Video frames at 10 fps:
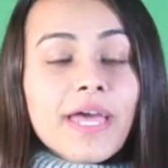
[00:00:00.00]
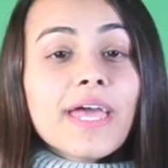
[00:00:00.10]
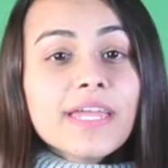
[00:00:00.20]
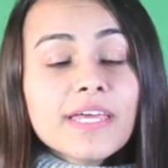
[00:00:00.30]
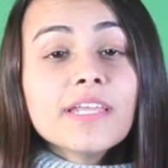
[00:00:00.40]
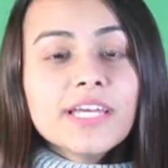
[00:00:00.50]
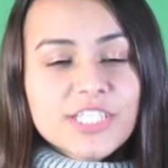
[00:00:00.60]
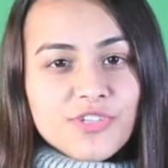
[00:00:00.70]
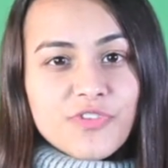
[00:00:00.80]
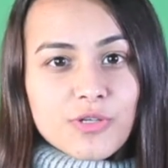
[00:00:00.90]
In an
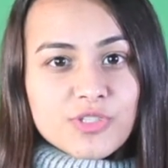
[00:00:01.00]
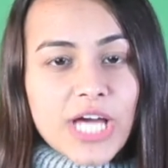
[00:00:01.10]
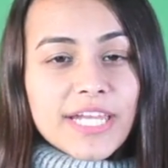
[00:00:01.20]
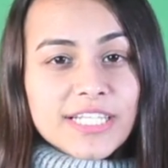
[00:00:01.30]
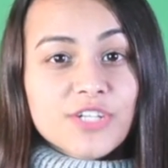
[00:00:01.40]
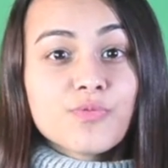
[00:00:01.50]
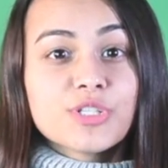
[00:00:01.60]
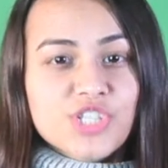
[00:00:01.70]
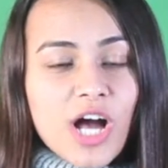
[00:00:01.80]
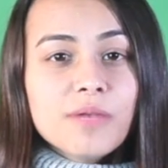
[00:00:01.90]
interview, director
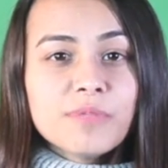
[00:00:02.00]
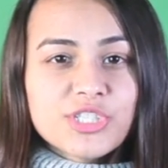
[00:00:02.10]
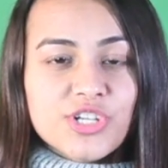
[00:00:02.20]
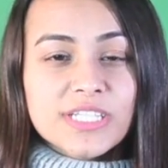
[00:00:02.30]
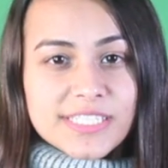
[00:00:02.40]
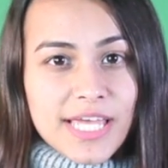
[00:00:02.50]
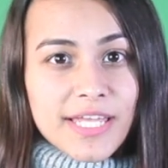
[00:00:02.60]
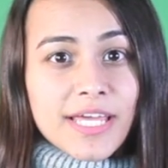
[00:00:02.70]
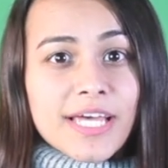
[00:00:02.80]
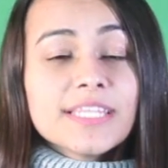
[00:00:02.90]
Vishal Mishra
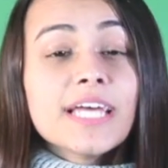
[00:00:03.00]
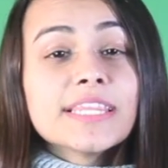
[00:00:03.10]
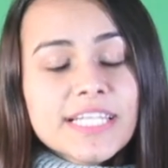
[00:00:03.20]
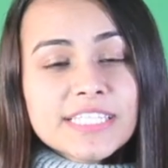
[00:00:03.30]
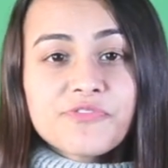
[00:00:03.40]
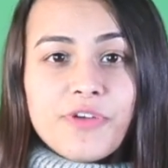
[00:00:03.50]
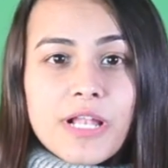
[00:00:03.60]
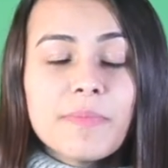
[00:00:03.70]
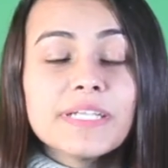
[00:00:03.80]
said that this film